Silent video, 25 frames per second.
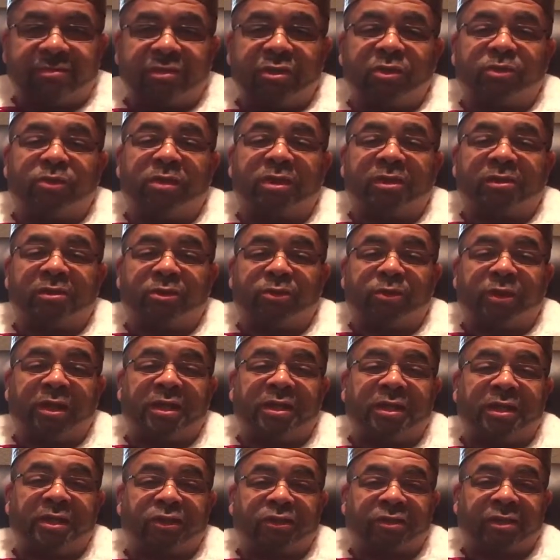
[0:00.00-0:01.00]
You want to be
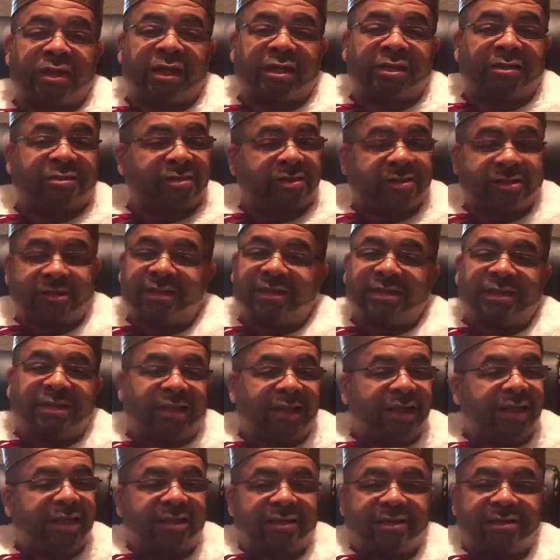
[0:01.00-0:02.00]
ready to get your house?
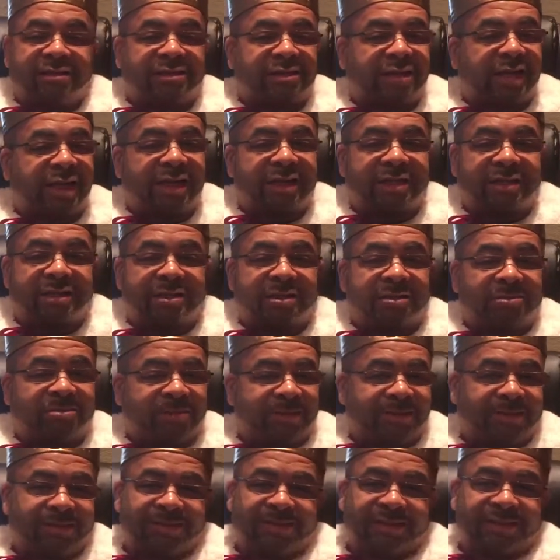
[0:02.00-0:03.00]
Sign
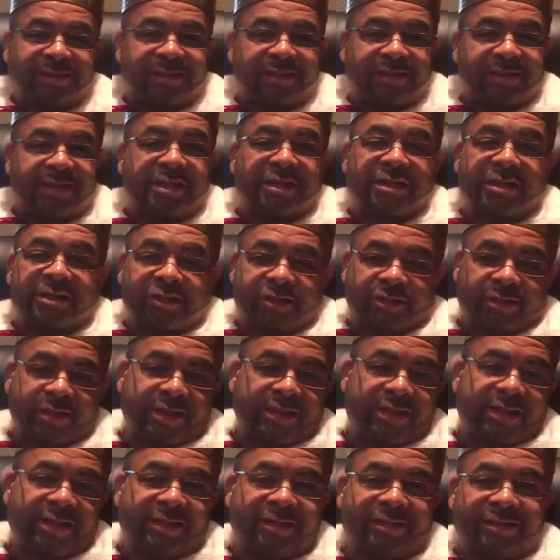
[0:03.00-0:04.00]
up. They'll get you
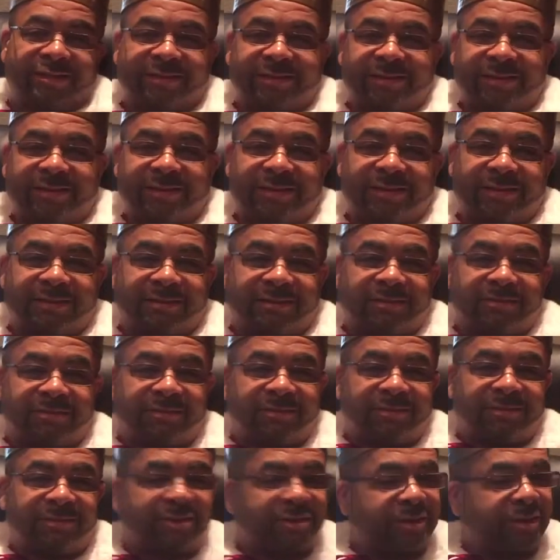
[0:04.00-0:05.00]
in there.
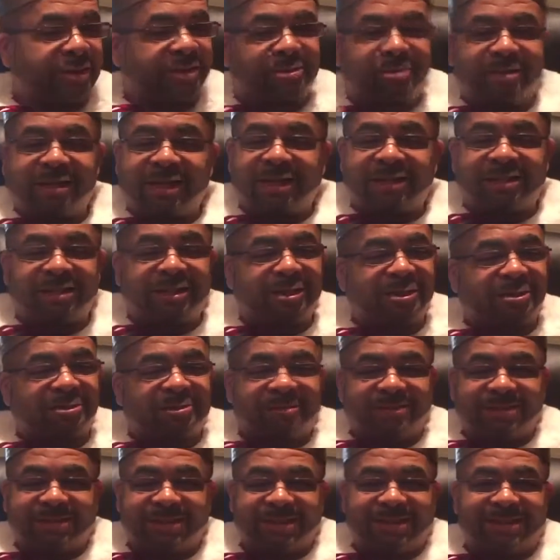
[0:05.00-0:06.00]
Trust me, I
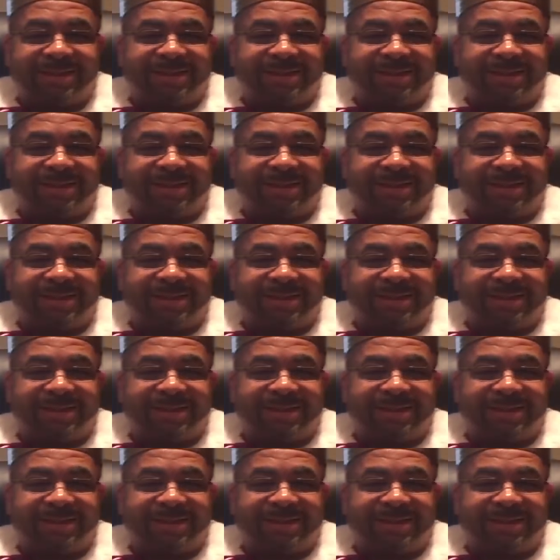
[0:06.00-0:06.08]
know.